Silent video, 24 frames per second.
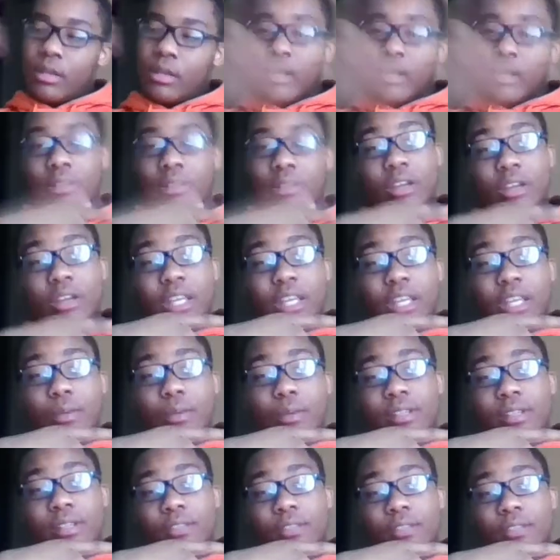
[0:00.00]
Ducky
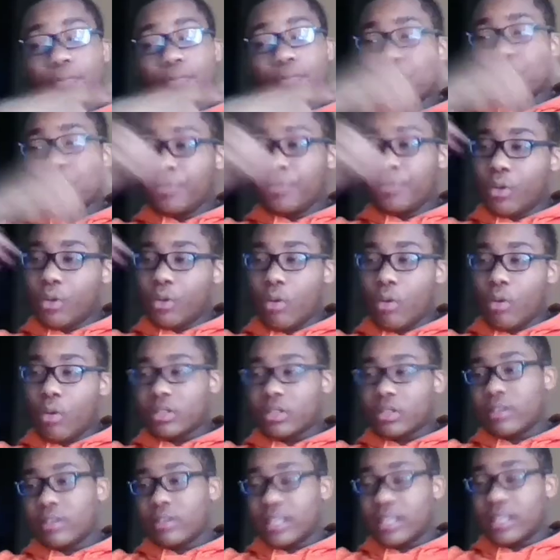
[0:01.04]
wins.
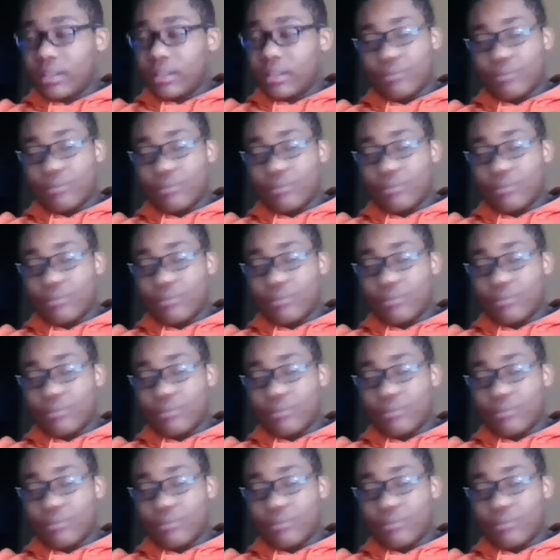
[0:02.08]
Corsair didn't